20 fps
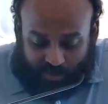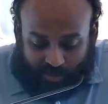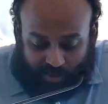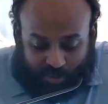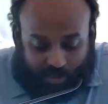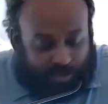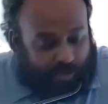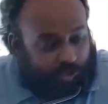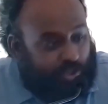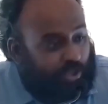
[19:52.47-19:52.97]

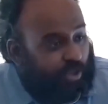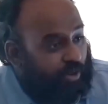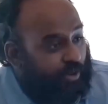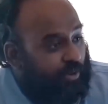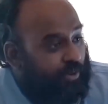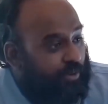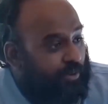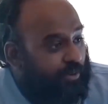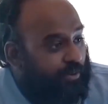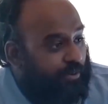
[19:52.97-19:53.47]

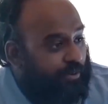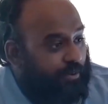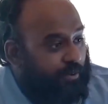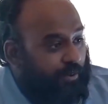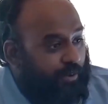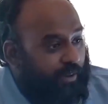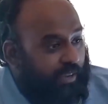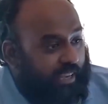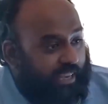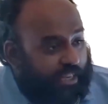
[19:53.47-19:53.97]
So
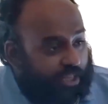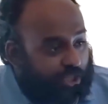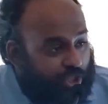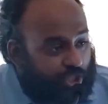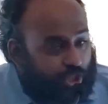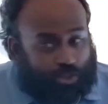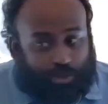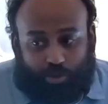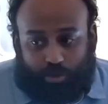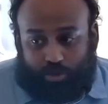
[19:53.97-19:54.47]
it
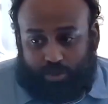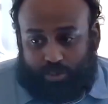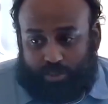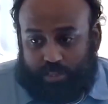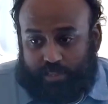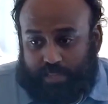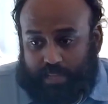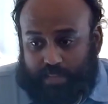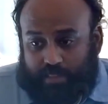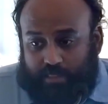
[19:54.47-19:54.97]
shows
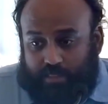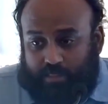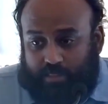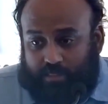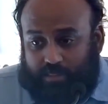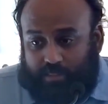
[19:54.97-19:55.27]
us that,